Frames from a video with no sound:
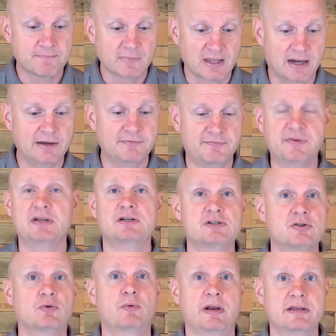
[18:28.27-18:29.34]
I have finished
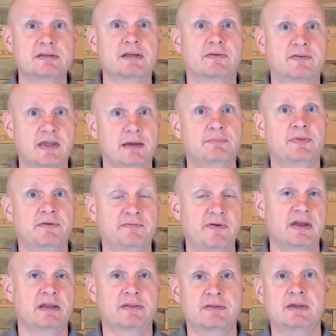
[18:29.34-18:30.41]
the race, I've kept the
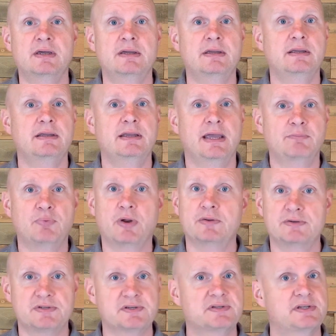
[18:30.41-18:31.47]
faith." And
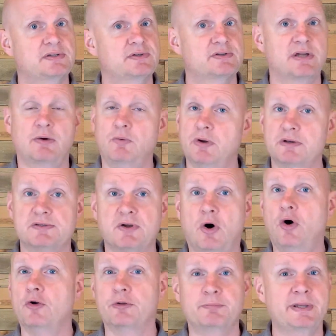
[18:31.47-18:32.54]
brothers and sisters, I want us
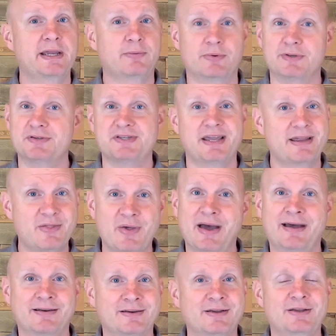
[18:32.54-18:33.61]
all to be able to say
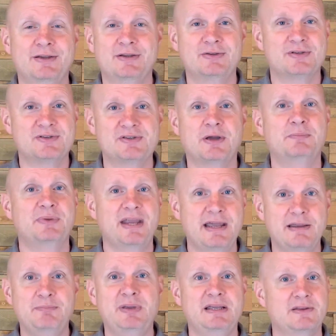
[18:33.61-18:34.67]
that, to
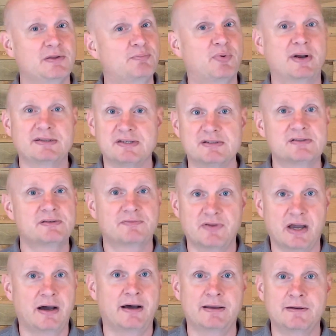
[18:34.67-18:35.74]
someday be in the presence of
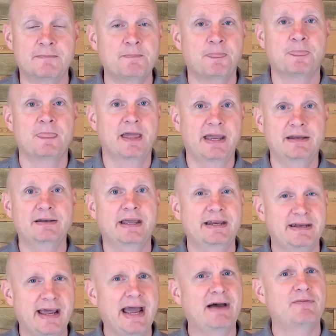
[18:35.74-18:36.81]
God,
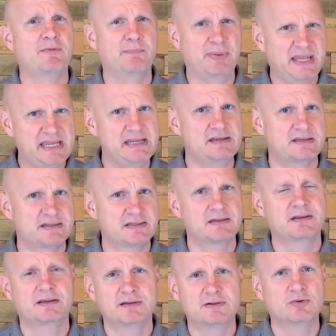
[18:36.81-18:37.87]
and to have a peace,
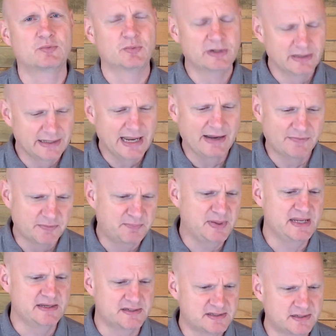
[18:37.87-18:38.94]
to really have a
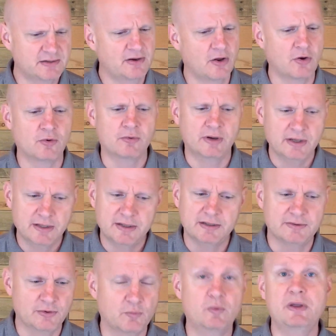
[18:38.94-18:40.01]
peace to know
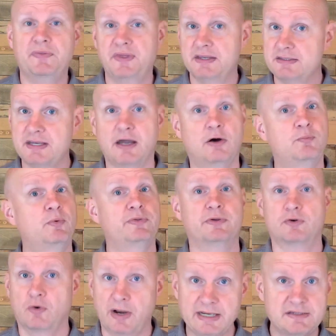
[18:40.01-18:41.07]
that with his help, with the
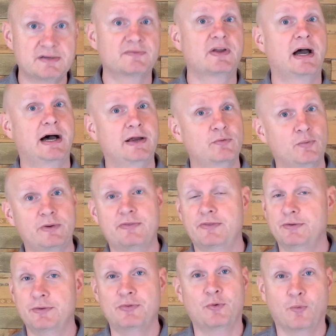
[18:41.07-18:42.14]
grace of God, with
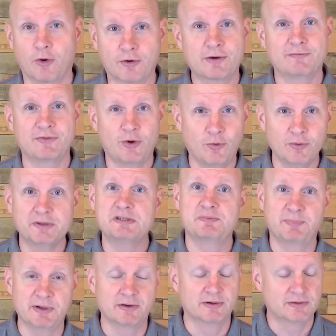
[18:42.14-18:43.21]
the work of the Holy
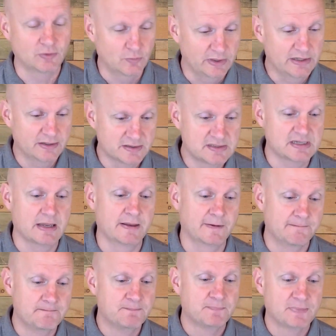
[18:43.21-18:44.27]
Spirit, that we could
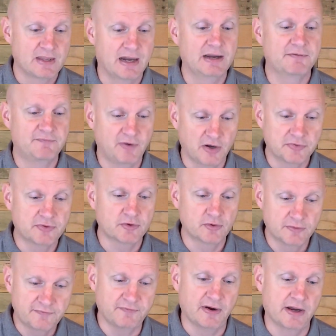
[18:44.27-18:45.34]
say, "I have fought the
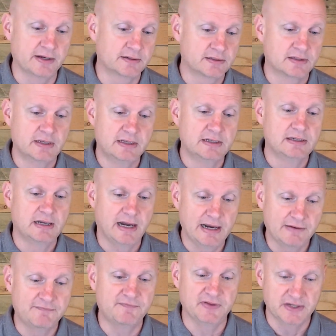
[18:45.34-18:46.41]
good fight, I
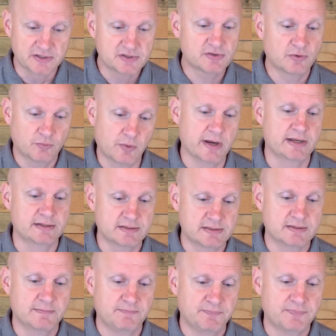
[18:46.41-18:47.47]
have finished the
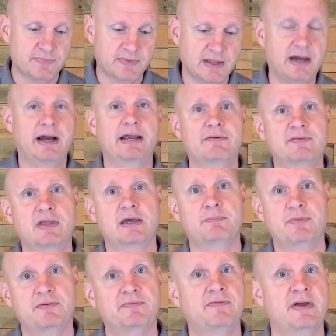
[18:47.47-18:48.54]
race, I have
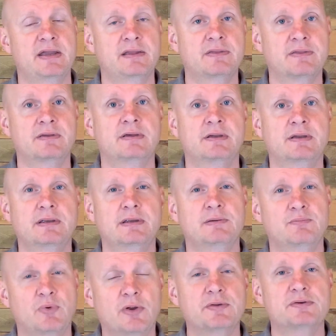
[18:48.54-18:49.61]
kept the faith."
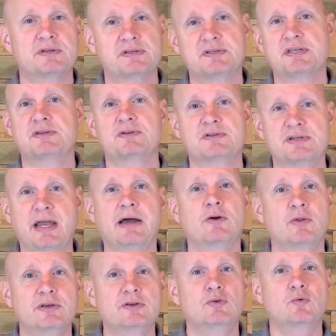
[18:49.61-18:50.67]
Brothers and sisters, not
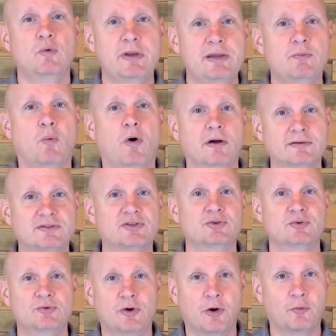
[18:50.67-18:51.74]
only do we want
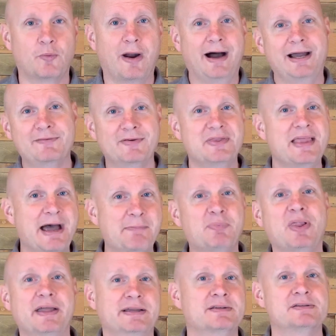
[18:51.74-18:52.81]
to arrive in that
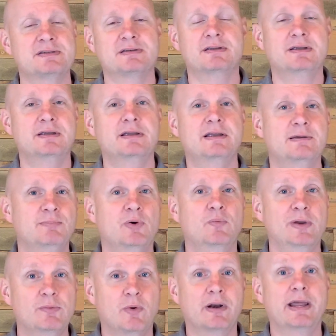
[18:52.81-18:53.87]
place, but
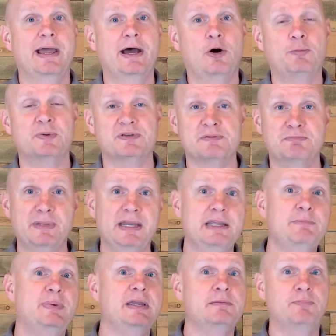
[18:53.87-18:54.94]
we want to help as many
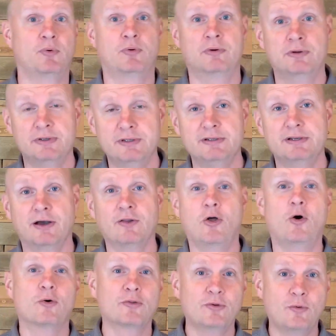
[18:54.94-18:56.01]
people
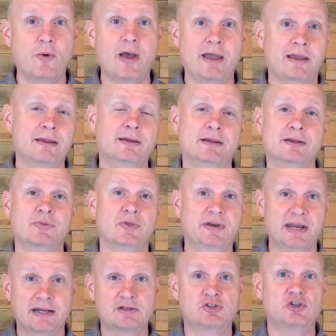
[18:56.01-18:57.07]
along the way, the
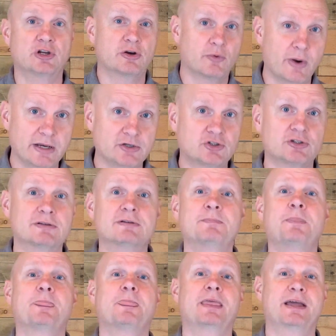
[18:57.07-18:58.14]
next generation
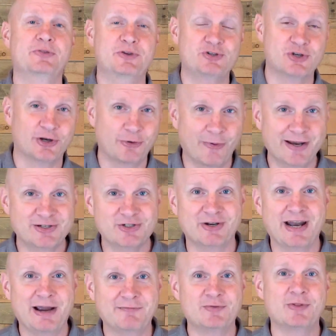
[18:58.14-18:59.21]
and the generation
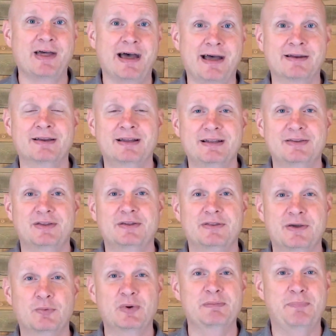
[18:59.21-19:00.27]
after that,
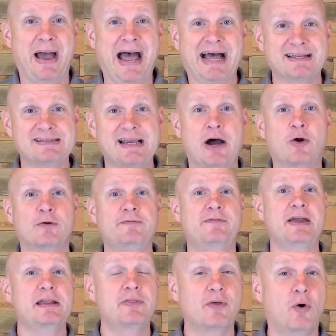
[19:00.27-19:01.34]
that we pass our
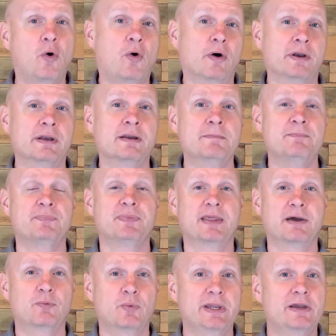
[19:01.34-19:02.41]
faith on,
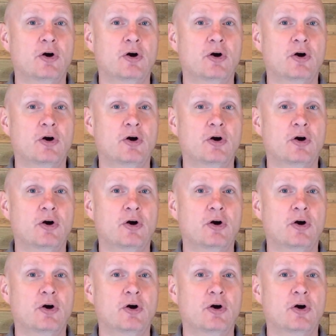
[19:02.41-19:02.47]
that we